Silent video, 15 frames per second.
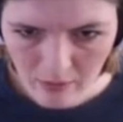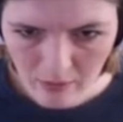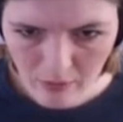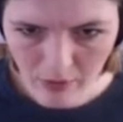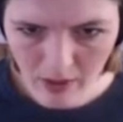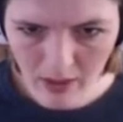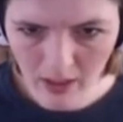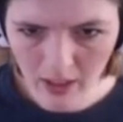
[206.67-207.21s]

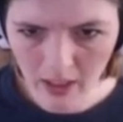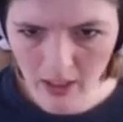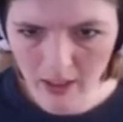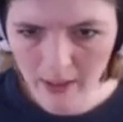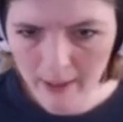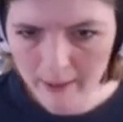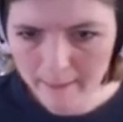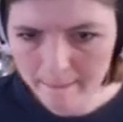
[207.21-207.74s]
friendly,
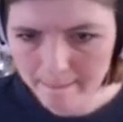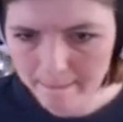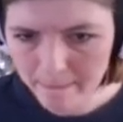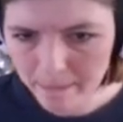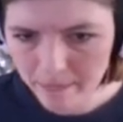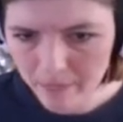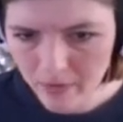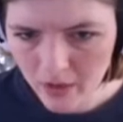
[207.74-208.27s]

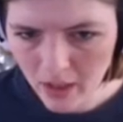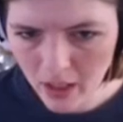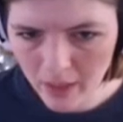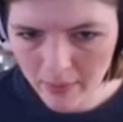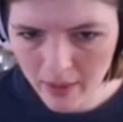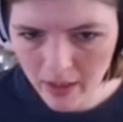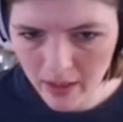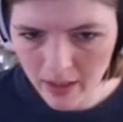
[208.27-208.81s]

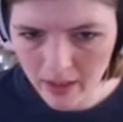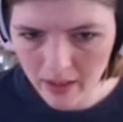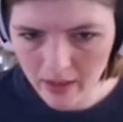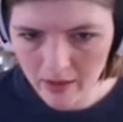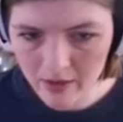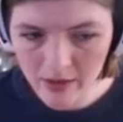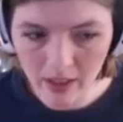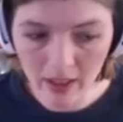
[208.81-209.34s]
calming hug,
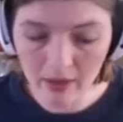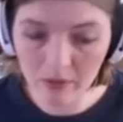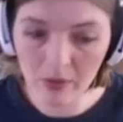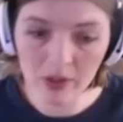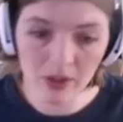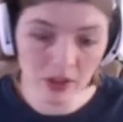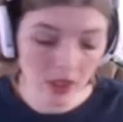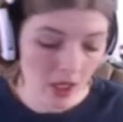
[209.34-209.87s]

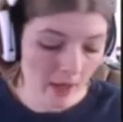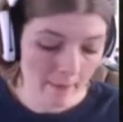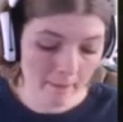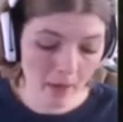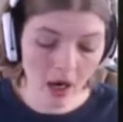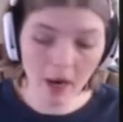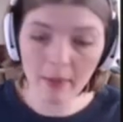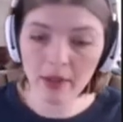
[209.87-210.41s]
which
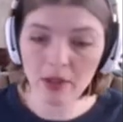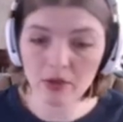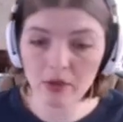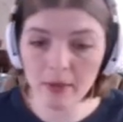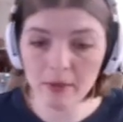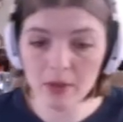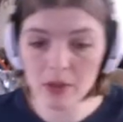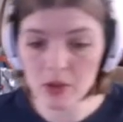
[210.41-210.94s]
mom
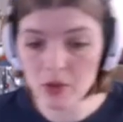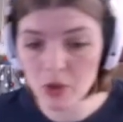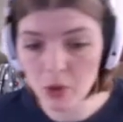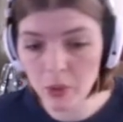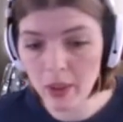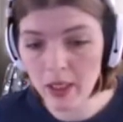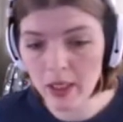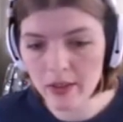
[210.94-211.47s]
interrupted you
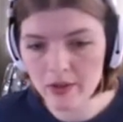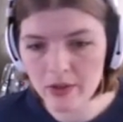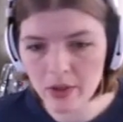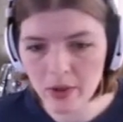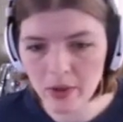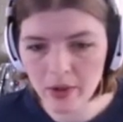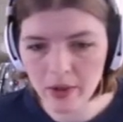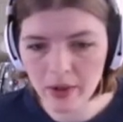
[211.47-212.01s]
doing,
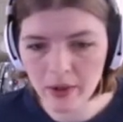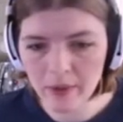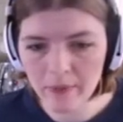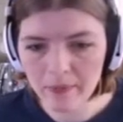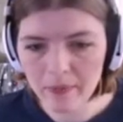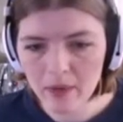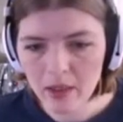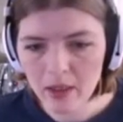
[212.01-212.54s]
so you know.
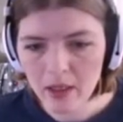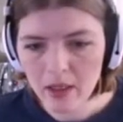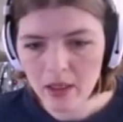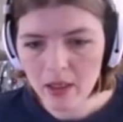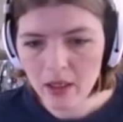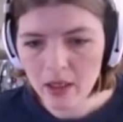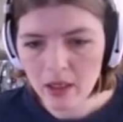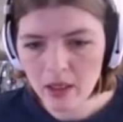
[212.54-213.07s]

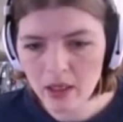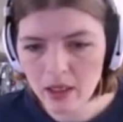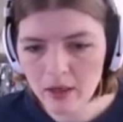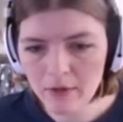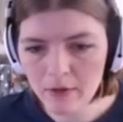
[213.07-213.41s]
Give